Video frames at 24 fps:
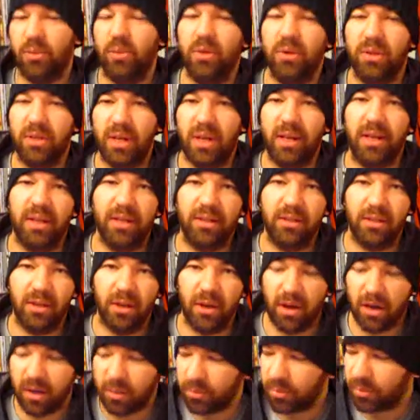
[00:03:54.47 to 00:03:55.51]
War tie-ins
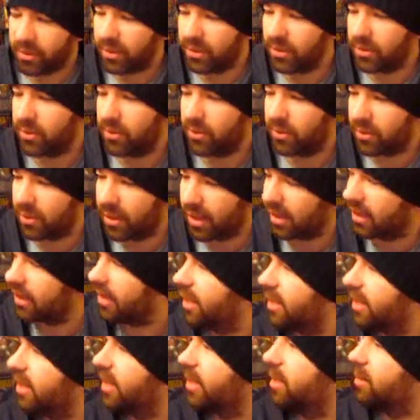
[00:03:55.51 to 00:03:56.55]
are pretty cool. I
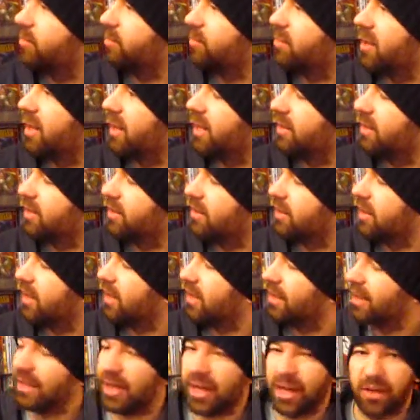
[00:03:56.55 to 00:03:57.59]
like it, but
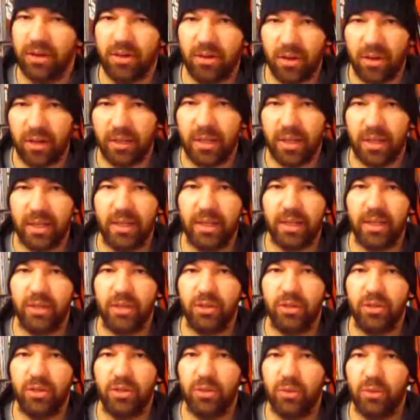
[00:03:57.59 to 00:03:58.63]
uh, yeah, not getting
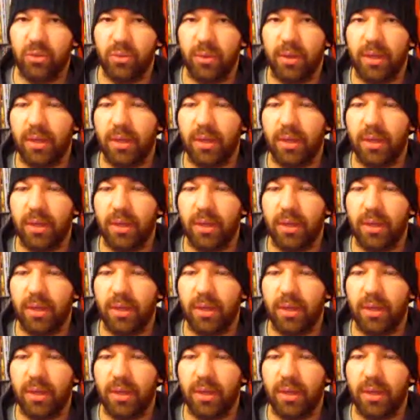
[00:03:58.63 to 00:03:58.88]
into